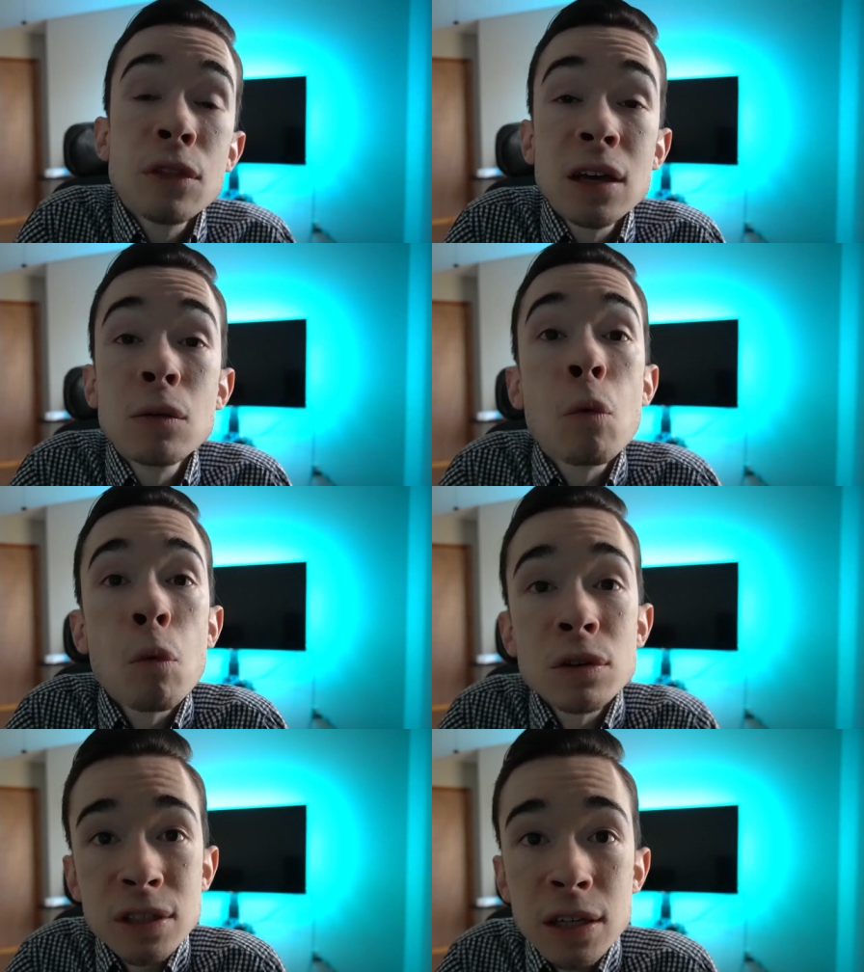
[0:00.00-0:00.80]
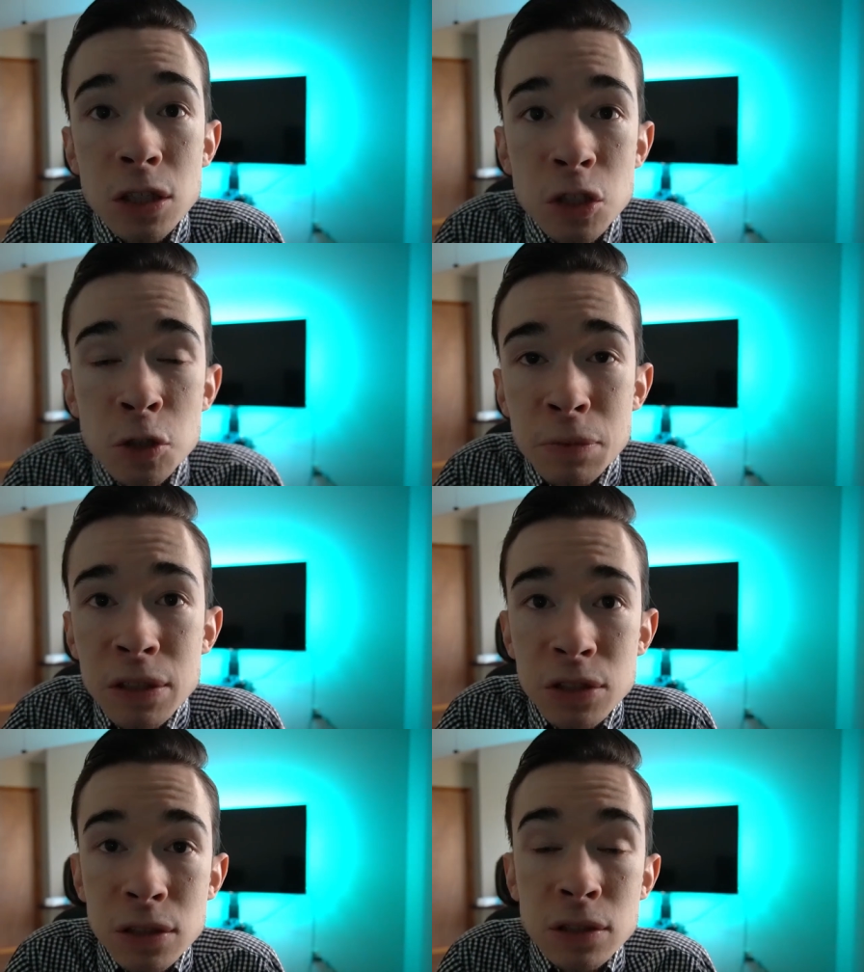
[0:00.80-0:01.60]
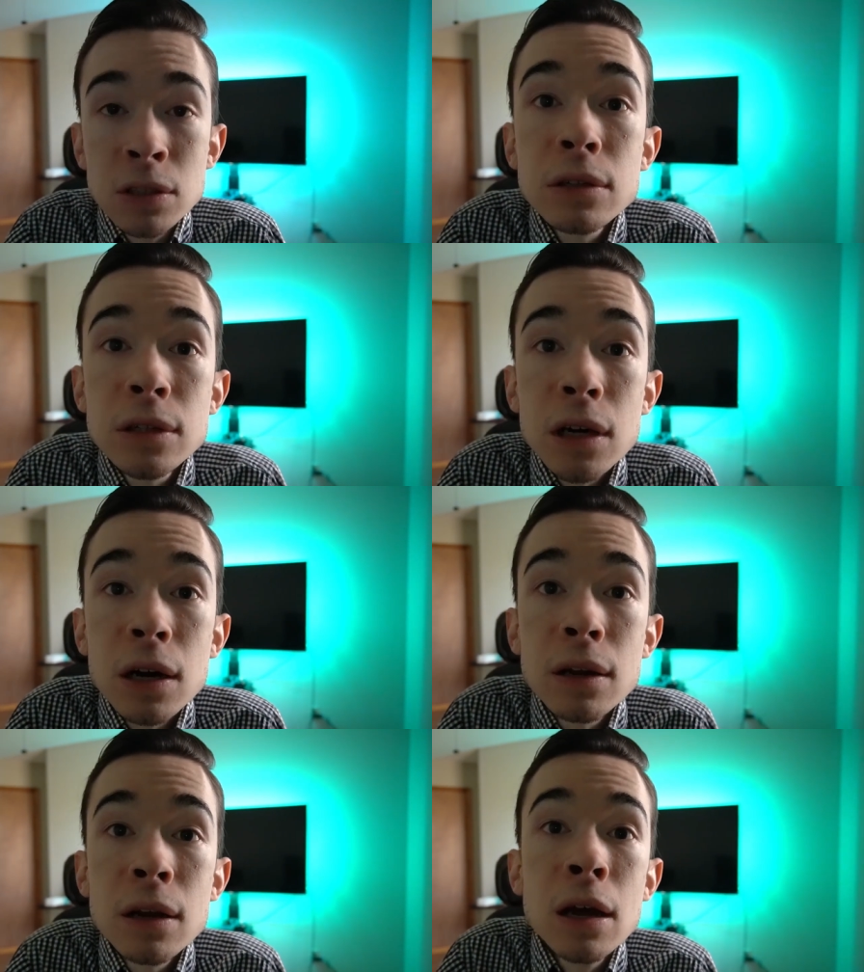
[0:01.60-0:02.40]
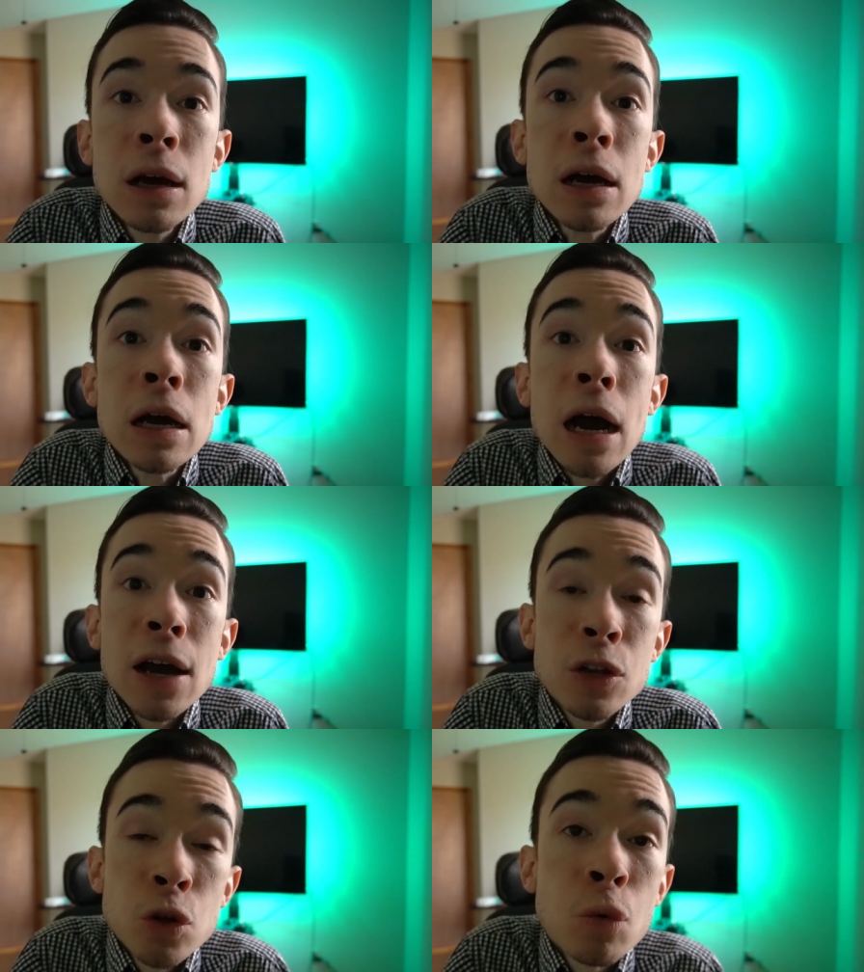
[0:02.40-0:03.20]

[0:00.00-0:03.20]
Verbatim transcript: then once I get the suspension done, I do